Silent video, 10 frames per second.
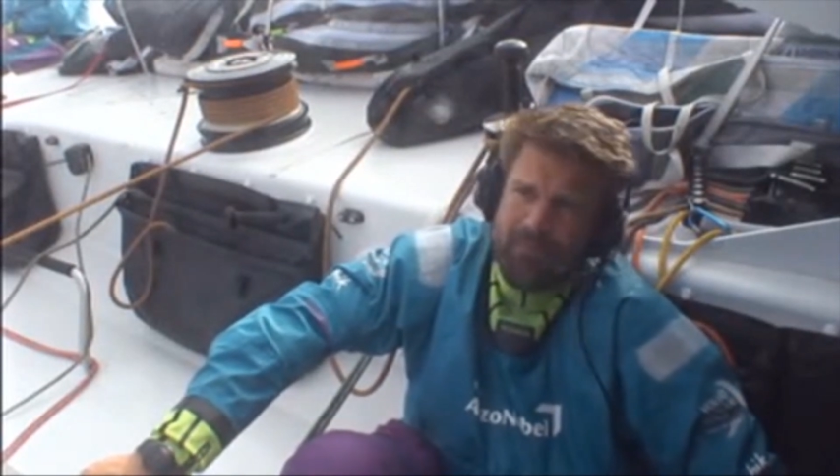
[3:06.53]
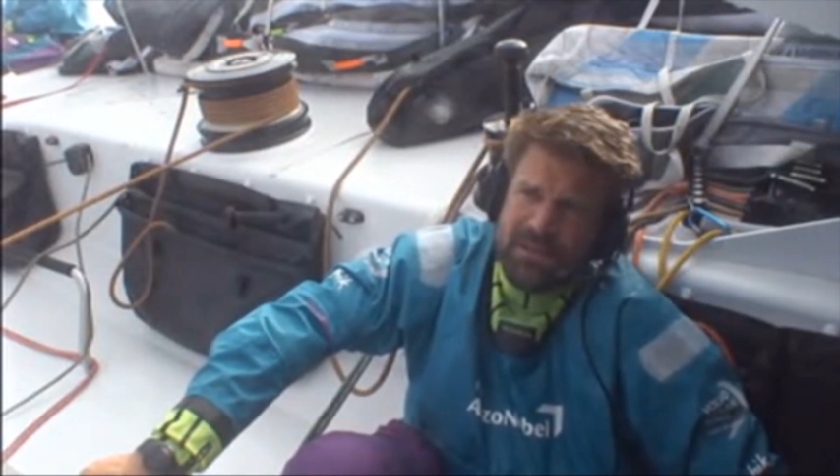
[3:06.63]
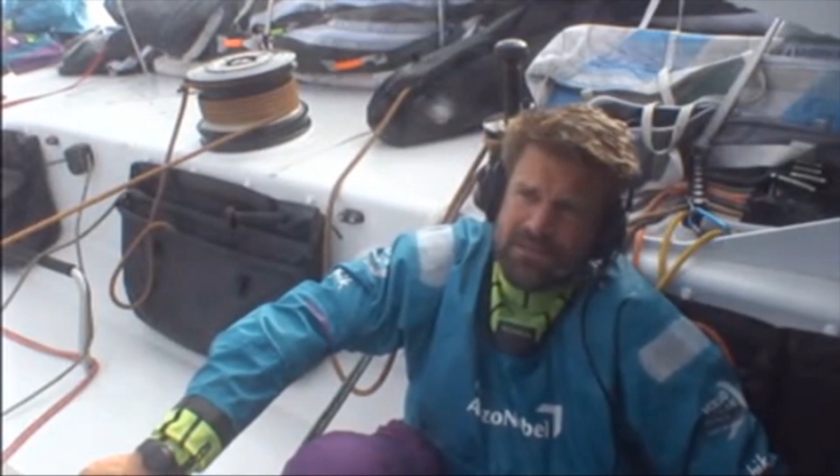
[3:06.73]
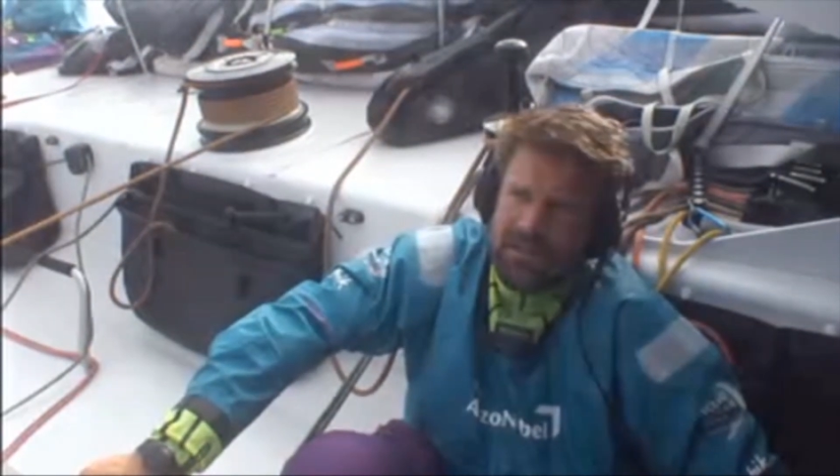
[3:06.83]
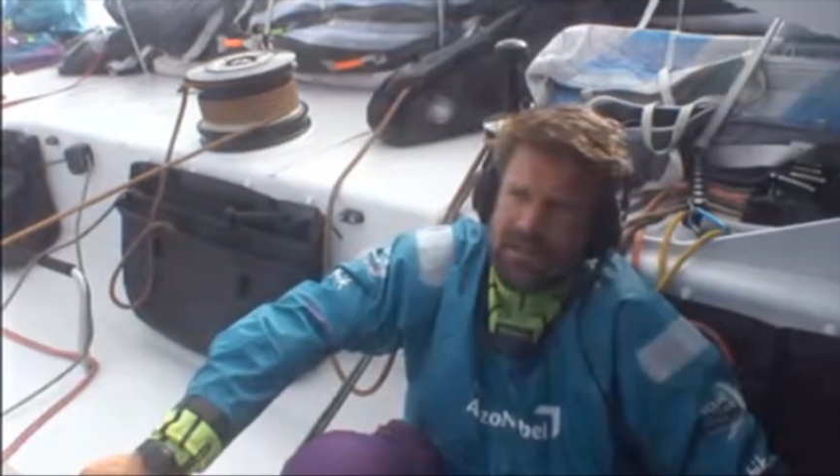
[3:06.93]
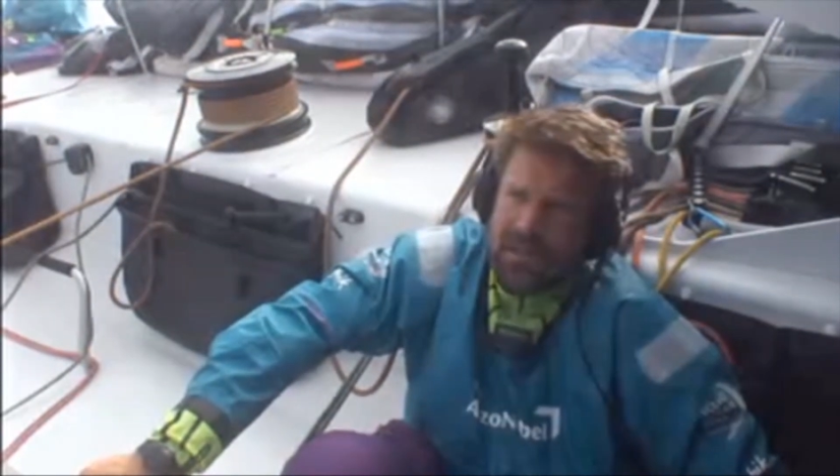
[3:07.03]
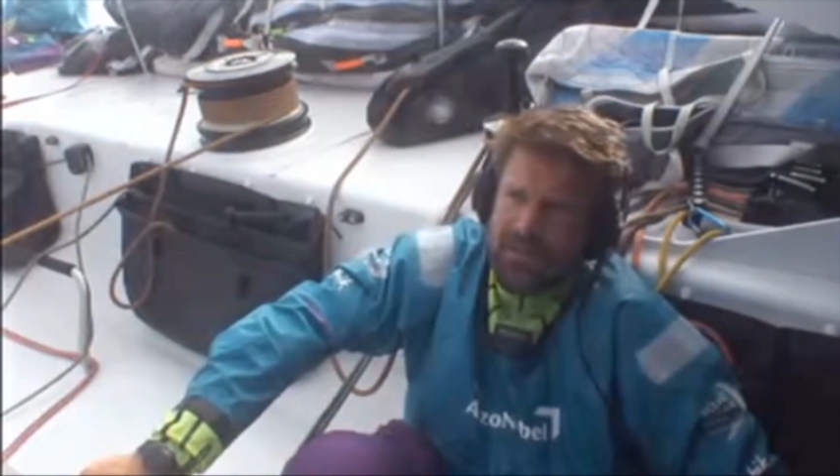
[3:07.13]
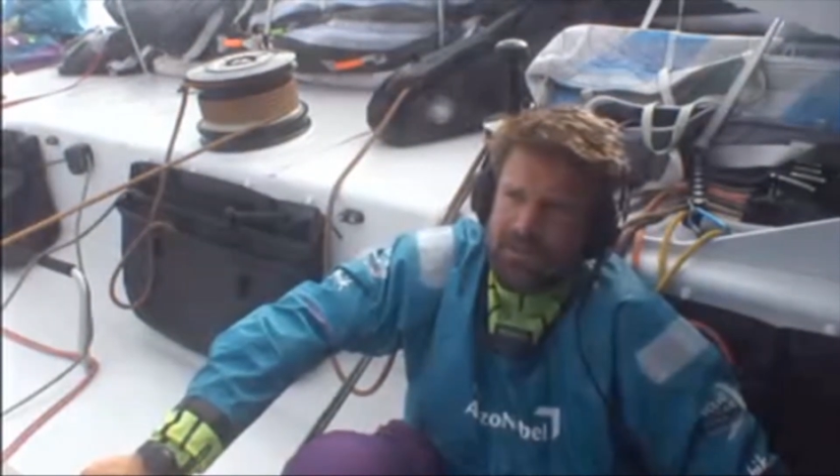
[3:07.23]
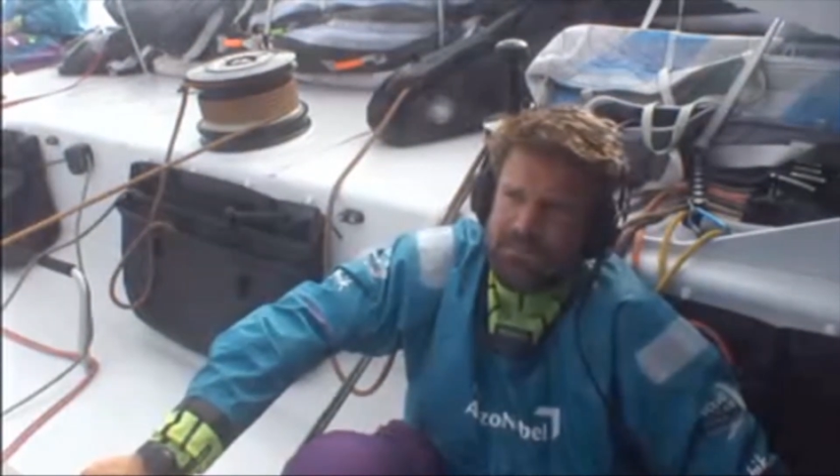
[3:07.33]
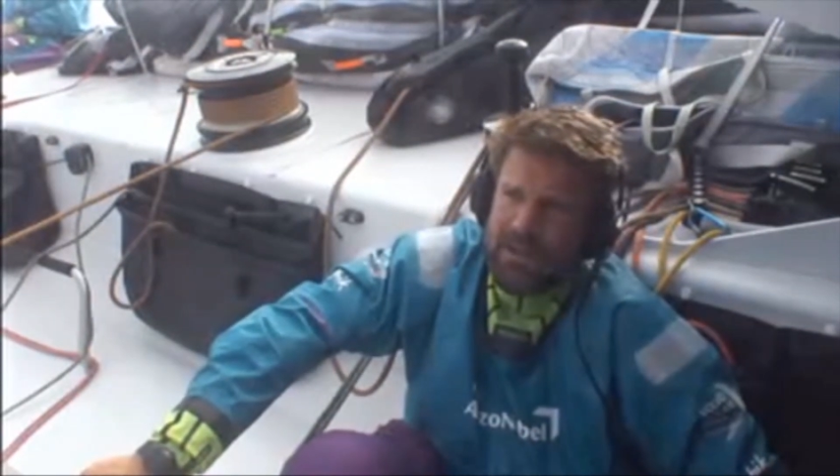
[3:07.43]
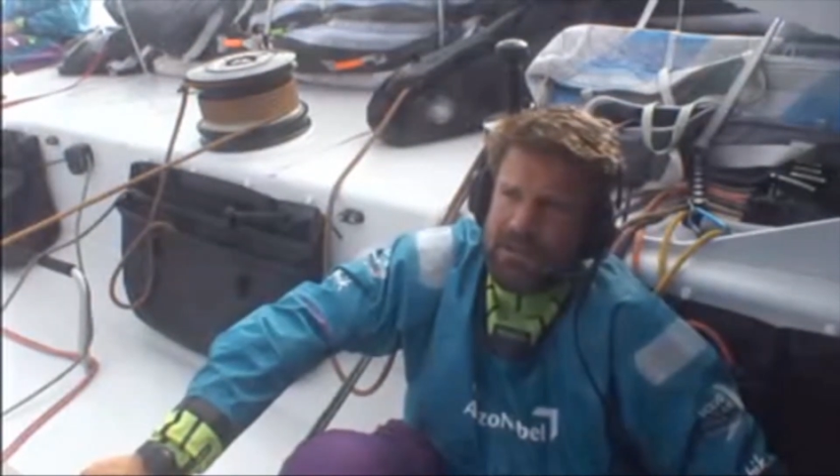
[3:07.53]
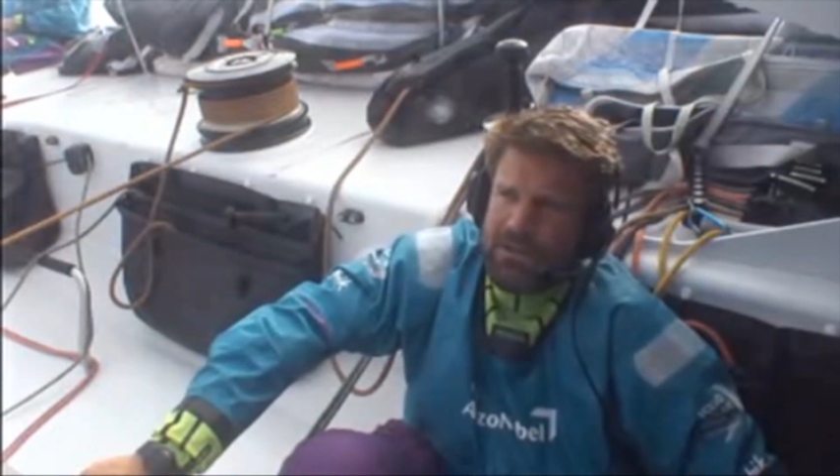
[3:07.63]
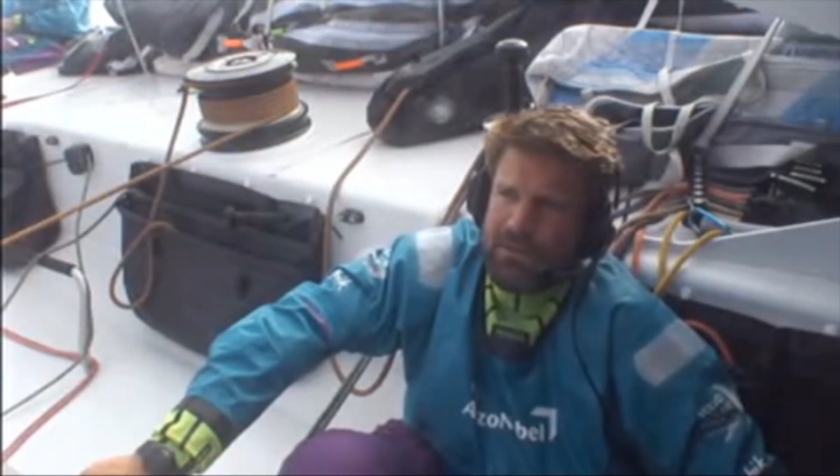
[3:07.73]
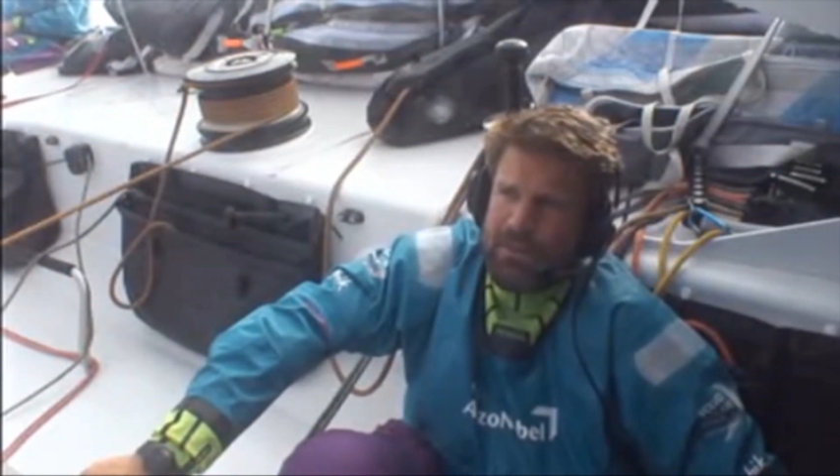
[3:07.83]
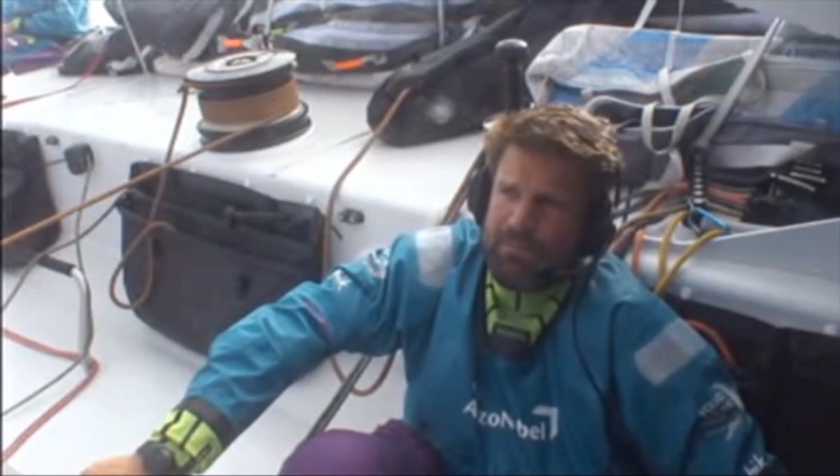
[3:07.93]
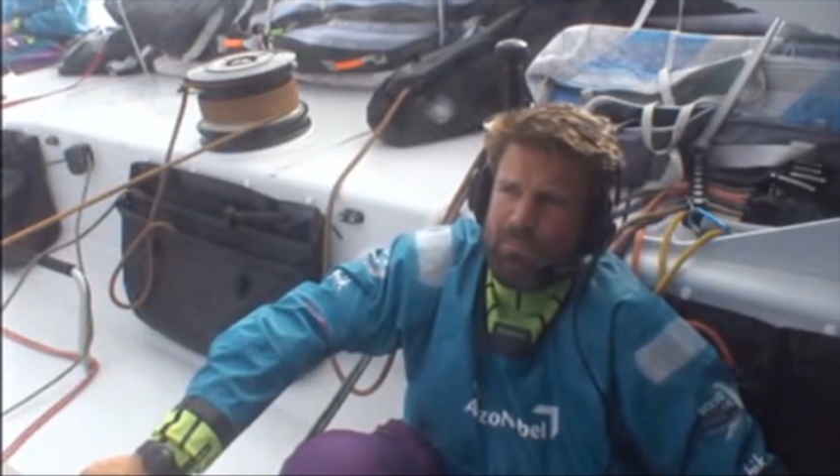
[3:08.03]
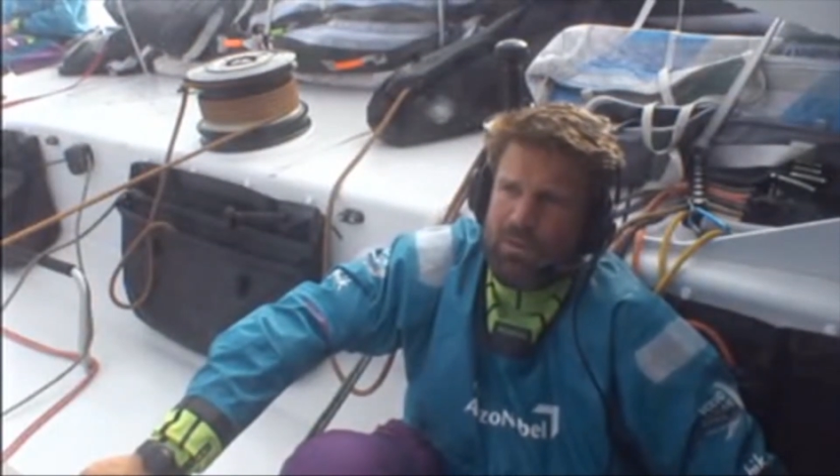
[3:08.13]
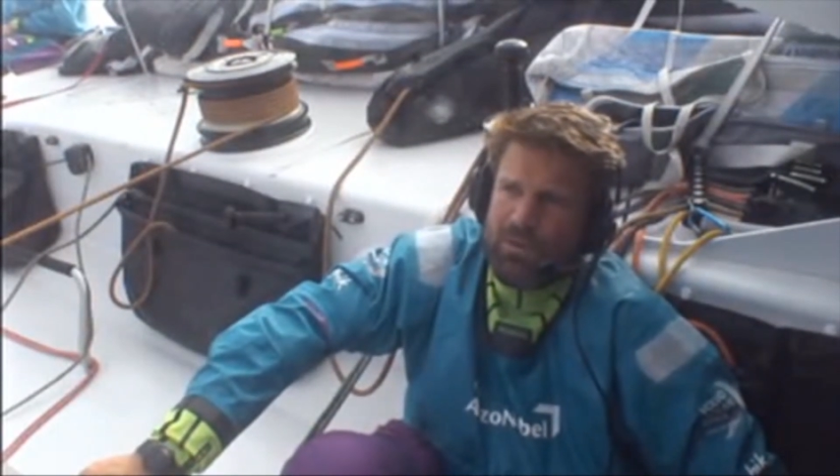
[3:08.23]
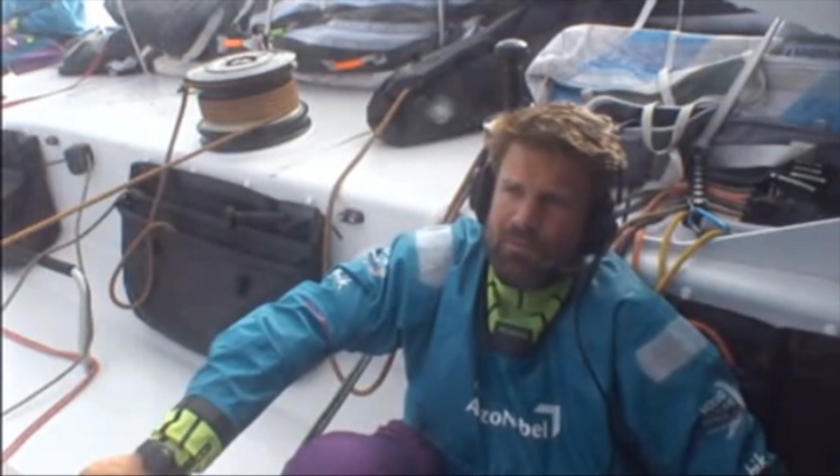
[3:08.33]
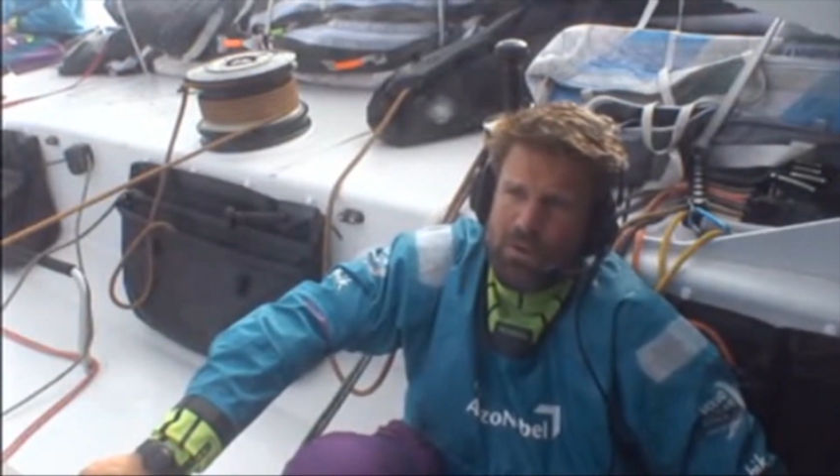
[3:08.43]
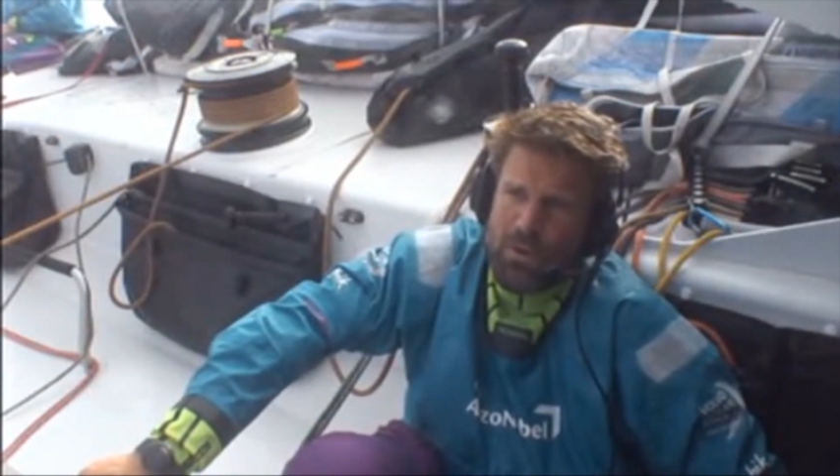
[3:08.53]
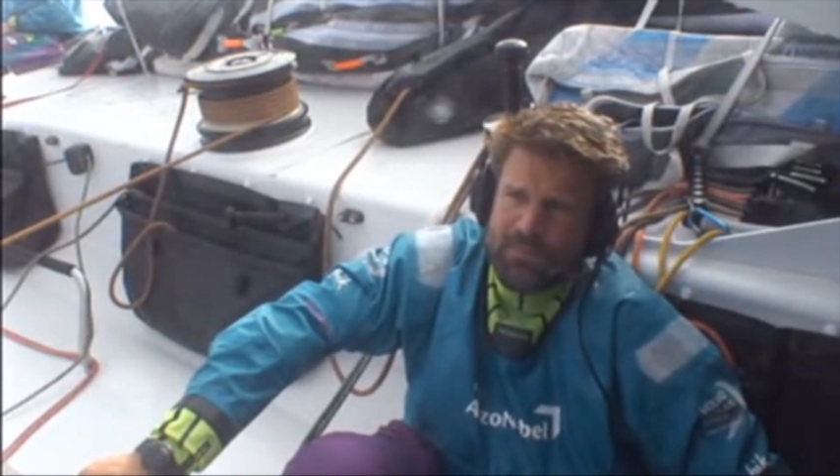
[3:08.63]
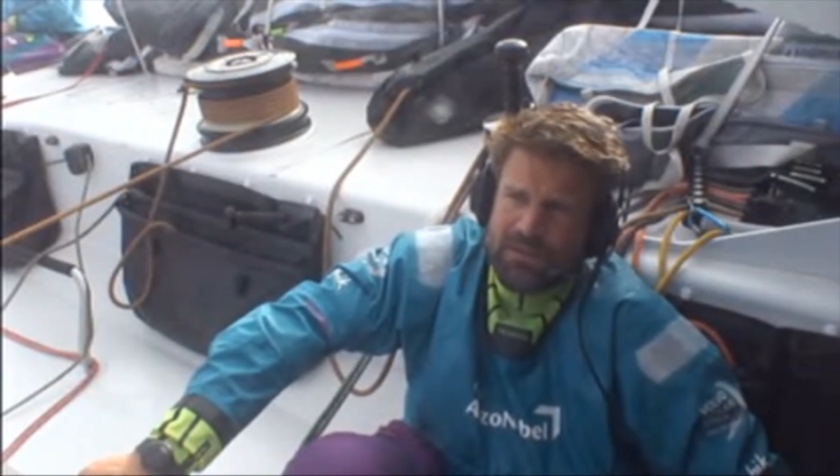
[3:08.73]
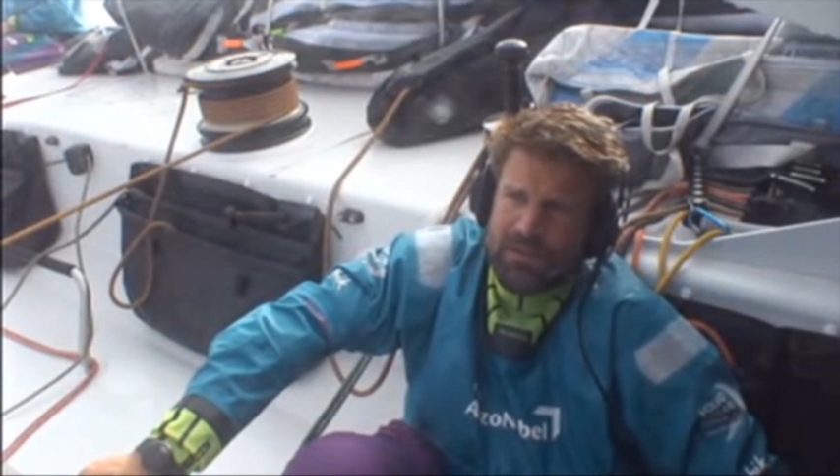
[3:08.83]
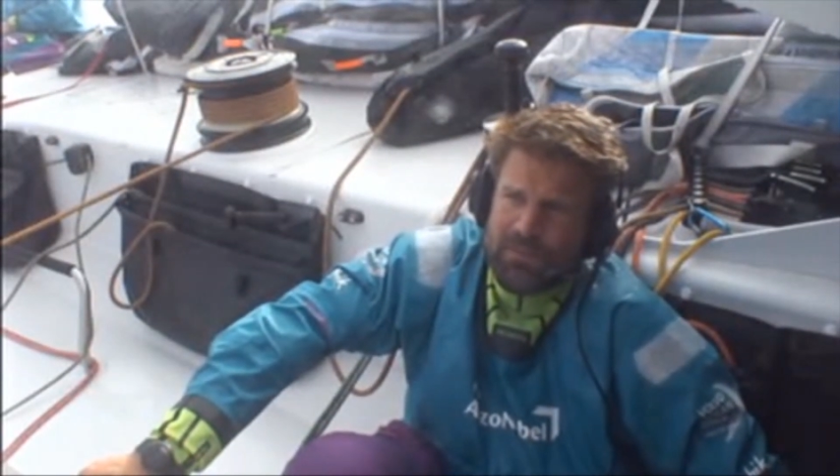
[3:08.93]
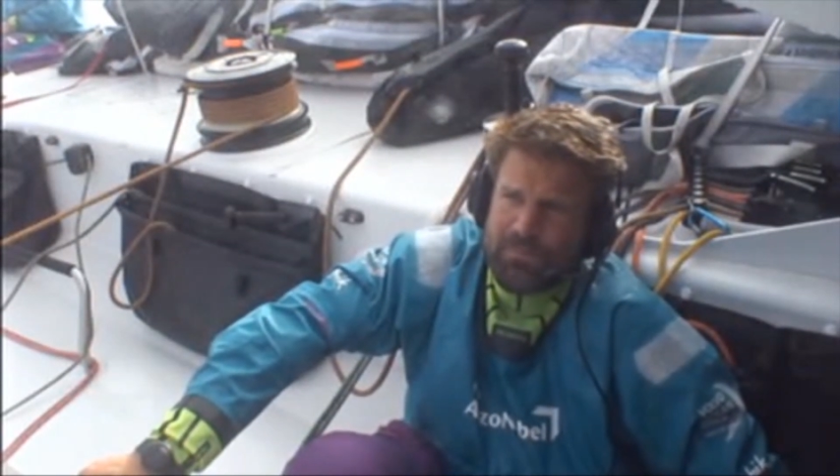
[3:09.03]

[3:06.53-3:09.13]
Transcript: and basically gave us back a little bit more of a competitive